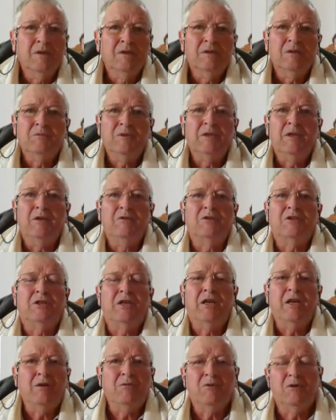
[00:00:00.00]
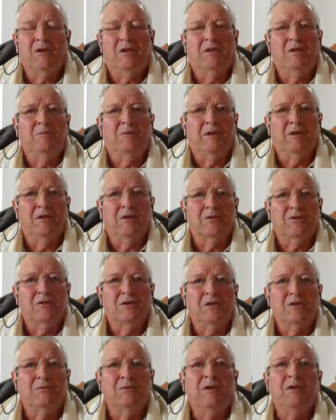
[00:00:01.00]
that we don't care what anybody else
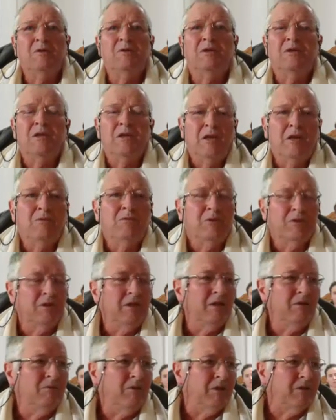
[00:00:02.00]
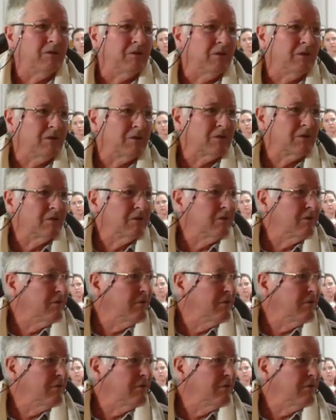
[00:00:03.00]
thinks, we don't care what Yahweh thinks.